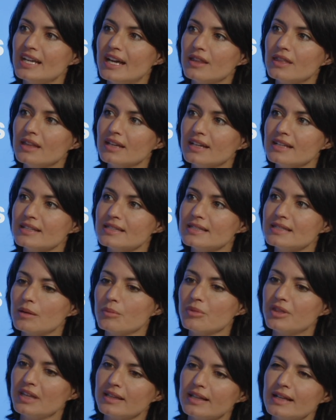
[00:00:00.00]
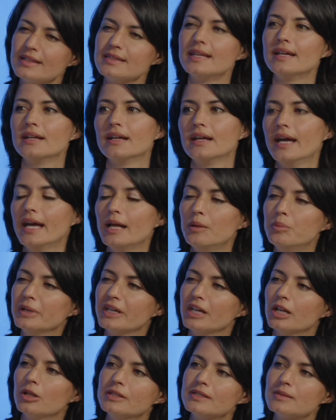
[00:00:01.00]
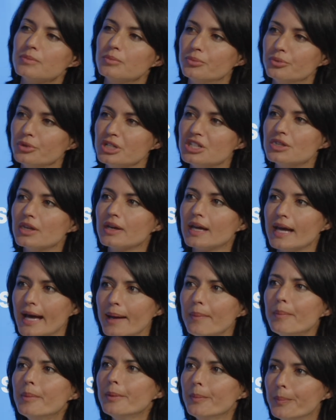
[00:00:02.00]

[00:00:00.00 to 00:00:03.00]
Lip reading: I think is something that's helping us bridge the gap.